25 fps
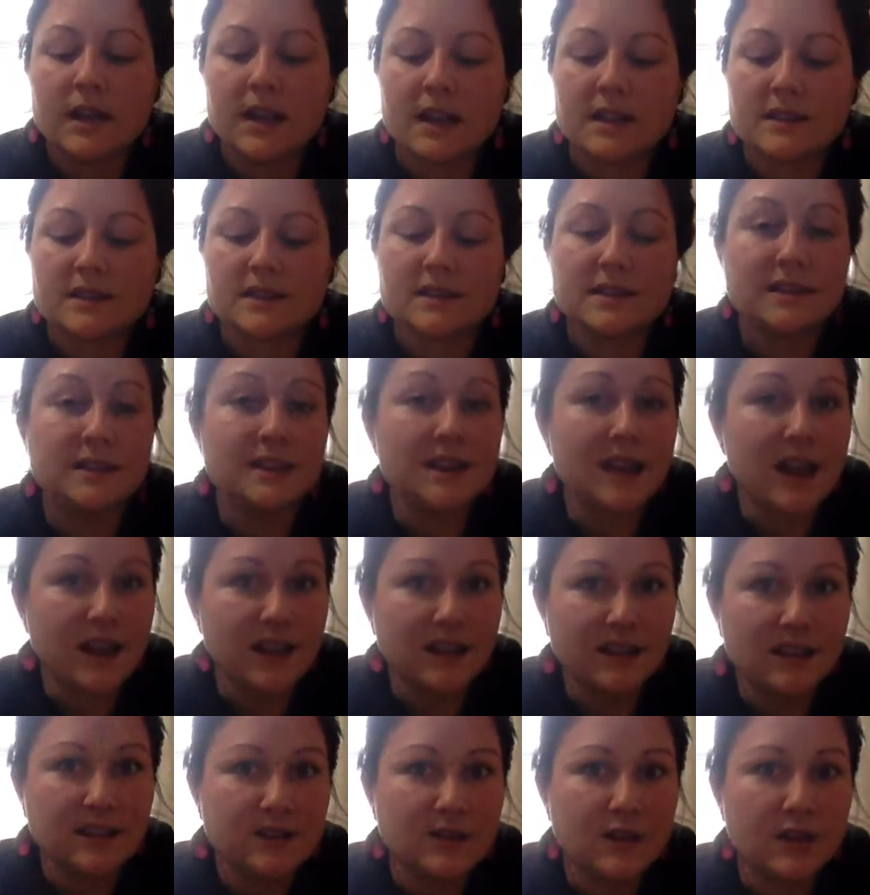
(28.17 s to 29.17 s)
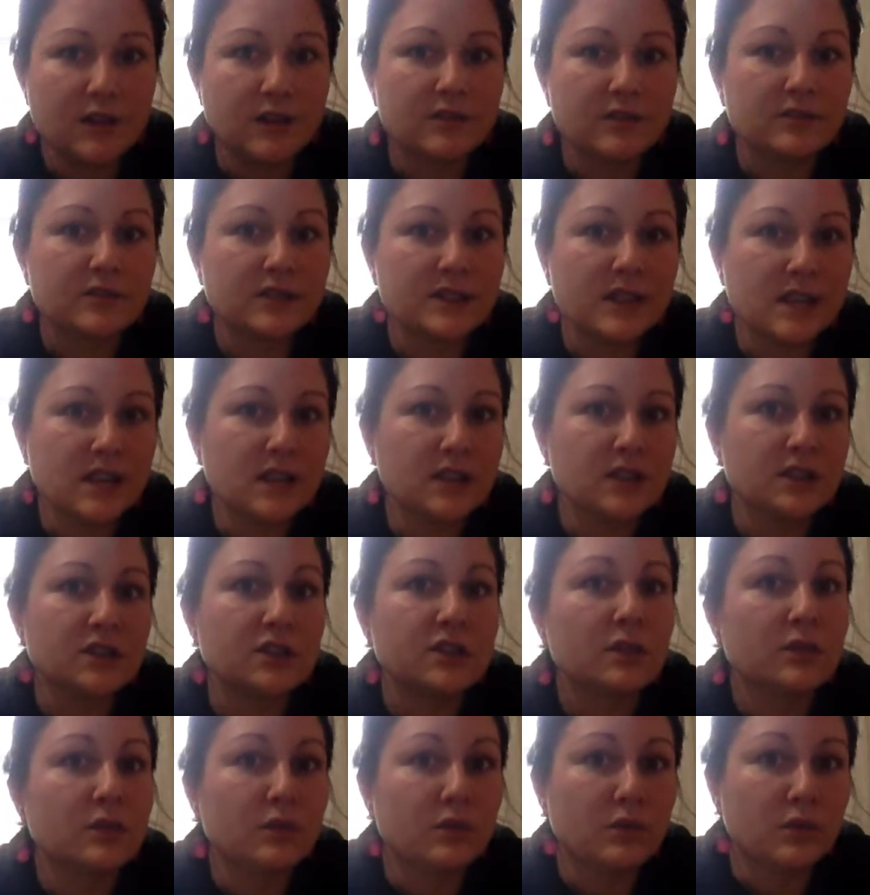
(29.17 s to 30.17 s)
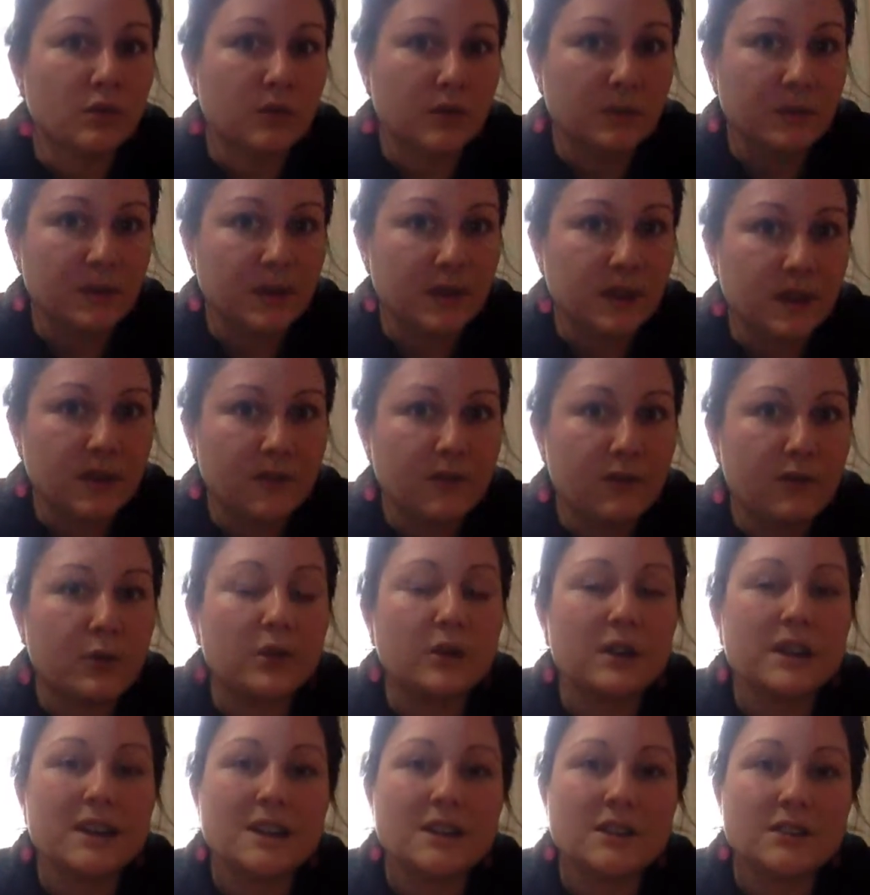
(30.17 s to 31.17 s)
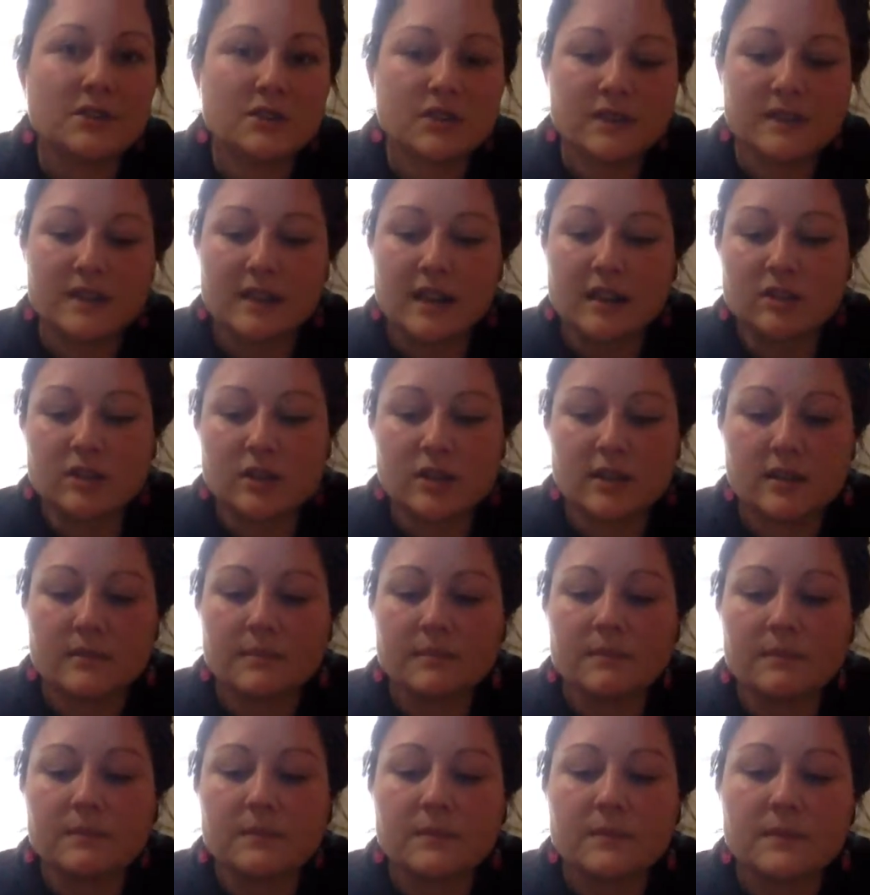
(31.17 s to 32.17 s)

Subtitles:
It's $90 each normally for each session.